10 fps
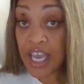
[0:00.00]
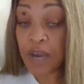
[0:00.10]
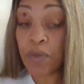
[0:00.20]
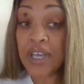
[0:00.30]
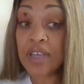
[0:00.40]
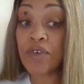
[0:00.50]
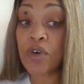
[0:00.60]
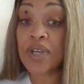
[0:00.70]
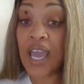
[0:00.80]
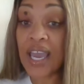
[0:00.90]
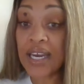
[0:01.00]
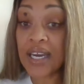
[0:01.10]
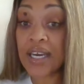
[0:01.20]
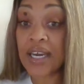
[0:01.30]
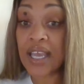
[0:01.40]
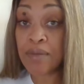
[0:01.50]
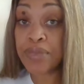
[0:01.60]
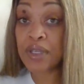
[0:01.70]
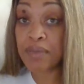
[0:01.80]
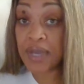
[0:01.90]
And we've created and
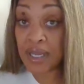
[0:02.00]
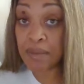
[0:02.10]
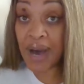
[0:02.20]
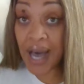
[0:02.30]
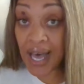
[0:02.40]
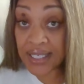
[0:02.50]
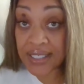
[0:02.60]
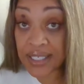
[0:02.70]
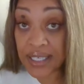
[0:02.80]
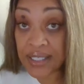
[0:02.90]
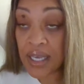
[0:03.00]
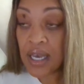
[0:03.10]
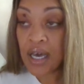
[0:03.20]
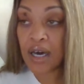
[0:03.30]
implemented policies